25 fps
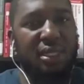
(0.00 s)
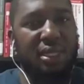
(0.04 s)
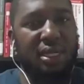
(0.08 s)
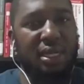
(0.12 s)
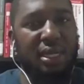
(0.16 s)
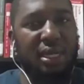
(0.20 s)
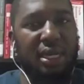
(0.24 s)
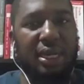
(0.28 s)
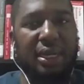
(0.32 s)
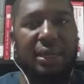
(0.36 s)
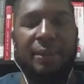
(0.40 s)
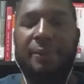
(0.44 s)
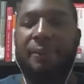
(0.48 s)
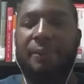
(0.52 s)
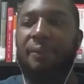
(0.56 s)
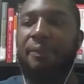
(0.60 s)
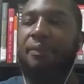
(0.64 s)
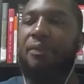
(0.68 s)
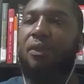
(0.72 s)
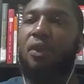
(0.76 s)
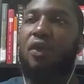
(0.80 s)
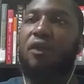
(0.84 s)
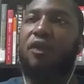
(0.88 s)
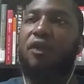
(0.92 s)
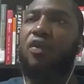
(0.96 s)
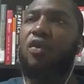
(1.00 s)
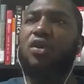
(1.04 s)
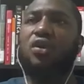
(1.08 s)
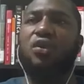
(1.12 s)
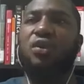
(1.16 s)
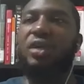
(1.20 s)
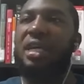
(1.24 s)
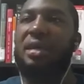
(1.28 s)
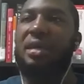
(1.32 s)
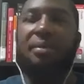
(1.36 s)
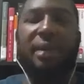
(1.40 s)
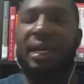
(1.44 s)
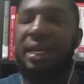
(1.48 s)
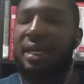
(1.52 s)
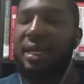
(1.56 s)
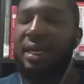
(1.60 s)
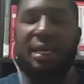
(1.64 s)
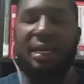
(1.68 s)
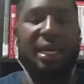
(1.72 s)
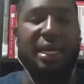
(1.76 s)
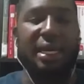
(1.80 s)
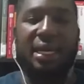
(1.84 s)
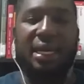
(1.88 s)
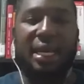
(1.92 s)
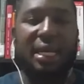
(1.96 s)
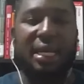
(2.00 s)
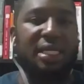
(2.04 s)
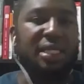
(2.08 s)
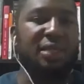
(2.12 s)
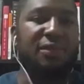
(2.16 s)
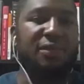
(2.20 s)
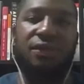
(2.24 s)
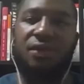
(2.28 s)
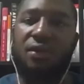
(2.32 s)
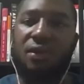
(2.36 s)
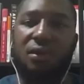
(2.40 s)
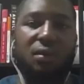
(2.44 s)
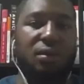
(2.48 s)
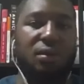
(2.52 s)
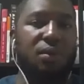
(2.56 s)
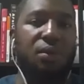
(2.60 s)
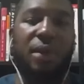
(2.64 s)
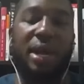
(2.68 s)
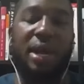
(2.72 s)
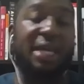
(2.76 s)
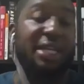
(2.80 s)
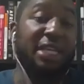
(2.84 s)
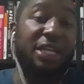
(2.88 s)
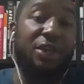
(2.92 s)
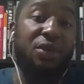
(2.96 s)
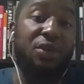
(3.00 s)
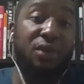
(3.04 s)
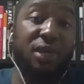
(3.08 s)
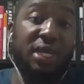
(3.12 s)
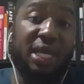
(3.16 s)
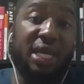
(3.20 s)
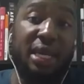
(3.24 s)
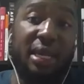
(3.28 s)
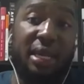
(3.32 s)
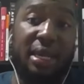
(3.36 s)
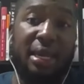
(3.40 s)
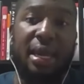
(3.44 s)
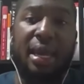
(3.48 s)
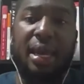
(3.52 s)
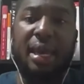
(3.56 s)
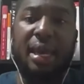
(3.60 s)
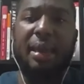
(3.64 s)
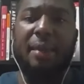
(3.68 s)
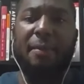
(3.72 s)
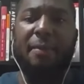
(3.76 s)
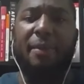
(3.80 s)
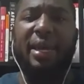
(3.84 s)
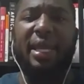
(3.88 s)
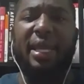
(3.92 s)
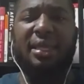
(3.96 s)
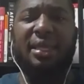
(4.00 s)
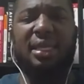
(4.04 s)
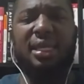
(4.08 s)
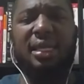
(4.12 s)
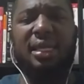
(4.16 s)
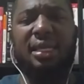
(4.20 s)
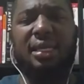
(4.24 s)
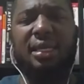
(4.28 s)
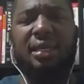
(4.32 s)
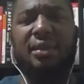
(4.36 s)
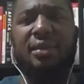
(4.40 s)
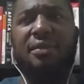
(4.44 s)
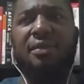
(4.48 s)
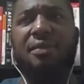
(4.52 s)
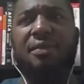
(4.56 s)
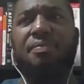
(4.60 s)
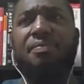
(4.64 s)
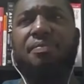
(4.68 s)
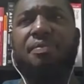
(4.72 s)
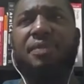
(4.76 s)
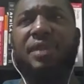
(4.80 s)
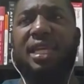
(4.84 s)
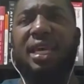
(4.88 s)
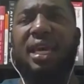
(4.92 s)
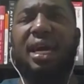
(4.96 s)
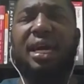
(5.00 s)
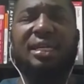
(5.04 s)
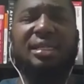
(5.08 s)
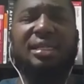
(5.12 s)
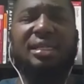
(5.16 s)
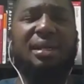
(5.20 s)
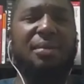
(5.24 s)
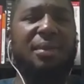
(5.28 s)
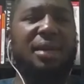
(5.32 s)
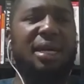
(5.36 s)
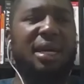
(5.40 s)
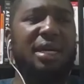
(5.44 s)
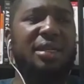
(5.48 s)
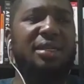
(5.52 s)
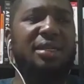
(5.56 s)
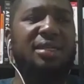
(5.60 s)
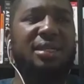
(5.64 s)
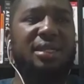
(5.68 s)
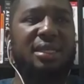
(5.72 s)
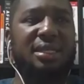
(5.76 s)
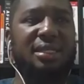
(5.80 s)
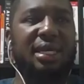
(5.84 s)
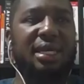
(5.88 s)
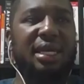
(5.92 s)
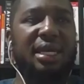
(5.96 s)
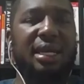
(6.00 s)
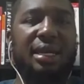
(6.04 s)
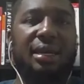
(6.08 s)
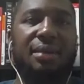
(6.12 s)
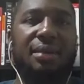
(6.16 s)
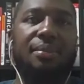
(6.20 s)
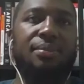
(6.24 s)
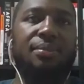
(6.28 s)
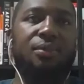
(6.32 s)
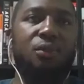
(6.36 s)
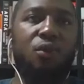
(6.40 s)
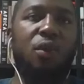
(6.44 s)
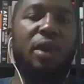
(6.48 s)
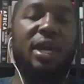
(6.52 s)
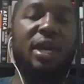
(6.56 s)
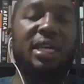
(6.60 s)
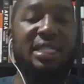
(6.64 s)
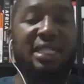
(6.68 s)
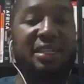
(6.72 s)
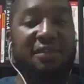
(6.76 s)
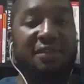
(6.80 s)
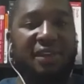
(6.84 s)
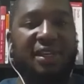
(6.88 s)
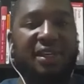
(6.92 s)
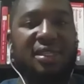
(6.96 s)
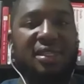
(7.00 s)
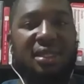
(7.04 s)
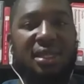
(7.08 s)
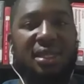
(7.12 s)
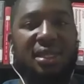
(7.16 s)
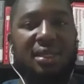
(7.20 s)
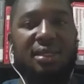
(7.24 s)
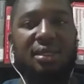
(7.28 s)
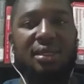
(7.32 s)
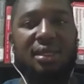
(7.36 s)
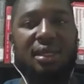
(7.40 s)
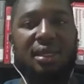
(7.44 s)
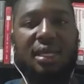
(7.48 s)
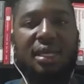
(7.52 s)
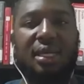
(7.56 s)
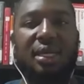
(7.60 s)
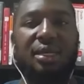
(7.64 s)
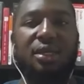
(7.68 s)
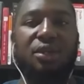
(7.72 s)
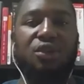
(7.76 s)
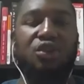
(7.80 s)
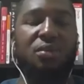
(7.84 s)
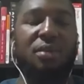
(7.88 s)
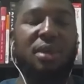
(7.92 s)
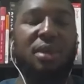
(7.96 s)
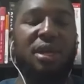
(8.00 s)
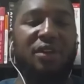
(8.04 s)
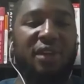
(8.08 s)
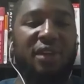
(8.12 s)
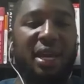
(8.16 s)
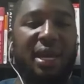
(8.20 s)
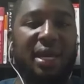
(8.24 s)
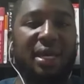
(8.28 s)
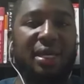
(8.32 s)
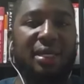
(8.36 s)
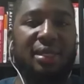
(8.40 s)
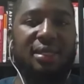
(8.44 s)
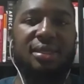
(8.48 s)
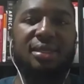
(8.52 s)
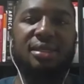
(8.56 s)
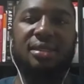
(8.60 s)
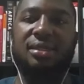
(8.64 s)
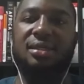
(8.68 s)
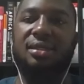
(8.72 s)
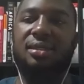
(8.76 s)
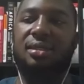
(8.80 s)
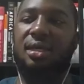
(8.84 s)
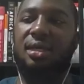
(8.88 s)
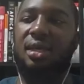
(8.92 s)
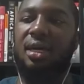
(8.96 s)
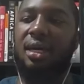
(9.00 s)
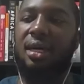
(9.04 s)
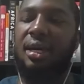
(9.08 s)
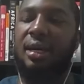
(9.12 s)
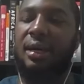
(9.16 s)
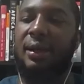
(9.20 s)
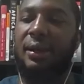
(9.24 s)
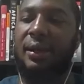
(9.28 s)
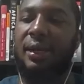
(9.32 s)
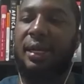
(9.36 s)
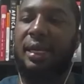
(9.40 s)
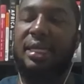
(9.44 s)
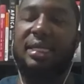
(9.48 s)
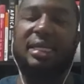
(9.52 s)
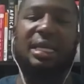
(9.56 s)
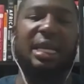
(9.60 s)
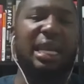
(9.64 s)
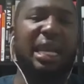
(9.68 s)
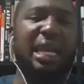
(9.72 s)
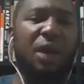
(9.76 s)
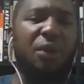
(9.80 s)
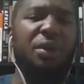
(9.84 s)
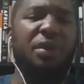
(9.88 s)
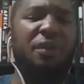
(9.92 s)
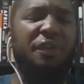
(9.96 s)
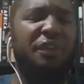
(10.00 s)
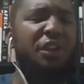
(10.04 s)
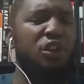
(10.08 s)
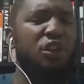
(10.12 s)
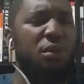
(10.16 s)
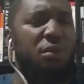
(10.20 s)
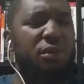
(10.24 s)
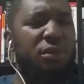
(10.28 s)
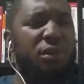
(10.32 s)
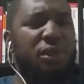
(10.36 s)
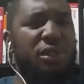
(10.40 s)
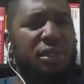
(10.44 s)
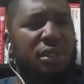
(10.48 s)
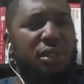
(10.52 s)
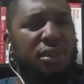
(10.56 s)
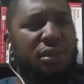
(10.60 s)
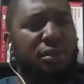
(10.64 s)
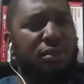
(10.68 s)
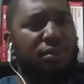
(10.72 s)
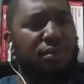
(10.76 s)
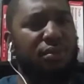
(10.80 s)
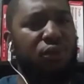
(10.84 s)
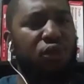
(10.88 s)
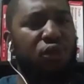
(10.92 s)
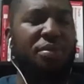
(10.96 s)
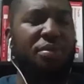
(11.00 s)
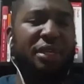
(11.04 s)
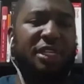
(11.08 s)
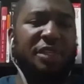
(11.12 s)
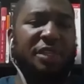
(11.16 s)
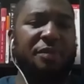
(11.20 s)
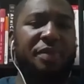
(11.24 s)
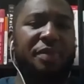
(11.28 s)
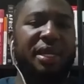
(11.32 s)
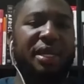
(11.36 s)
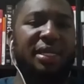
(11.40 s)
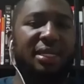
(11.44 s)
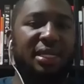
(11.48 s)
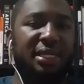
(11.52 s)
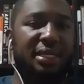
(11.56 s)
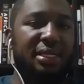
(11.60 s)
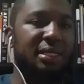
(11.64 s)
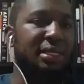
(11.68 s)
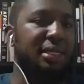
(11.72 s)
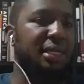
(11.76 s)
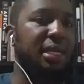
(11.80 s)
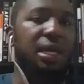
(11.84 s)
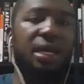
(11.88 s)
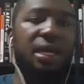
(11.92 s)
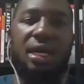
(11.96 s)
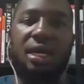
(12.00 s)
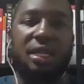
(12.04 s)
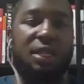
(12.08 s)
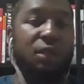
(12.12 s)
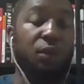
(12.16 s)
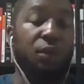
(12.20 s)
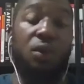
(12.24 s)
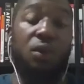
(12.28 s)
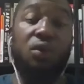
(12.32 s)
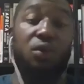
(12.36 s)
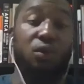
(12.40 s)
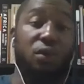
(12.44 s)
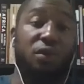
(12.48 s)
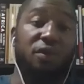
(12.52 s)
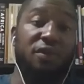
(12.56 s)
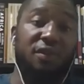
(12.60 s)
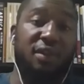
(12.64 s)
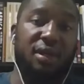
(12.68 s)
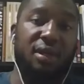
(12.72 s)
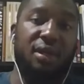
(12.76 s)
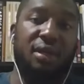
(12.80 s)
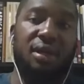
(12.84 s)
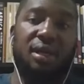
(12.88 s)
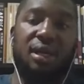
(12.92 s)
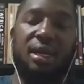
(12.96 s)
Of course, you can make a case for why they don't care. But I think there are some countries that are quite invested in human rights and allowing freedoms to be respected the world over.